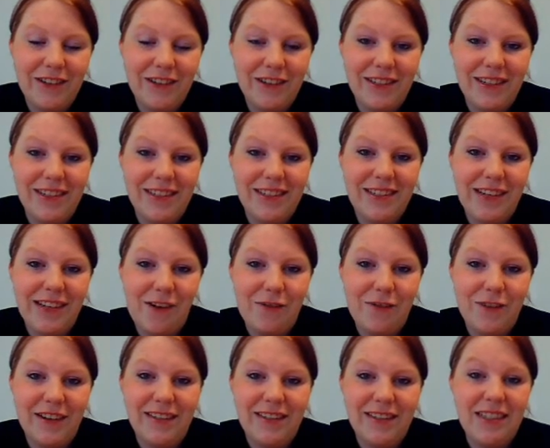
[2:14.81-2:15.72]
who's going to
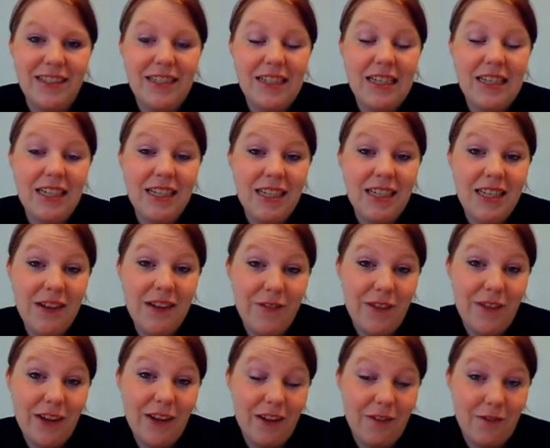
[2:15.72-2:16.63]
suffer
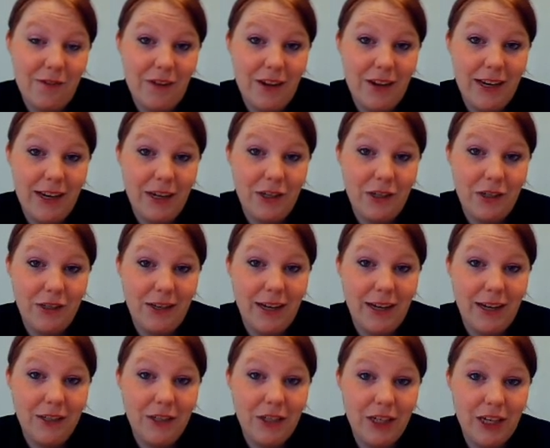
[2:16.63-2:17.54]
significant financial
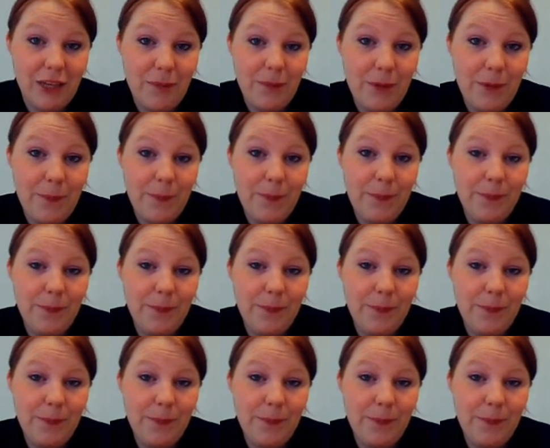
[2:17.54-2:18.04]
hardship